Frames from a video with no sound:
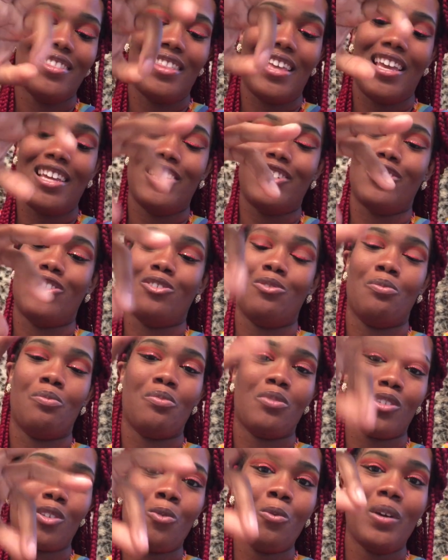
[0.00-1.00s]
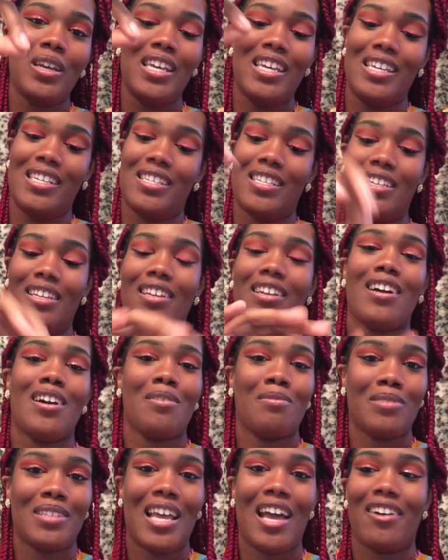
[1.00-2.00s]
things you squeeze and it
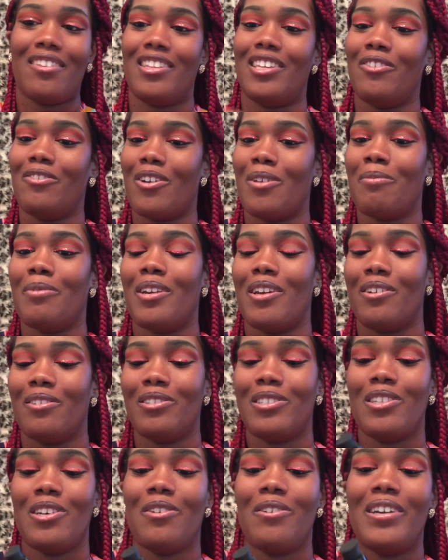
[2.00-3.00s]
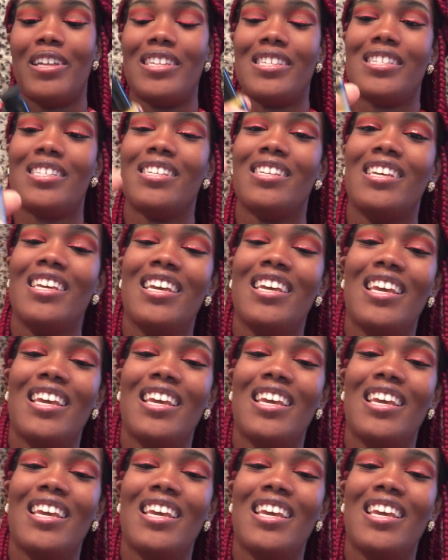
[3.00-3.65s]
comes out and then you rub. No, so it's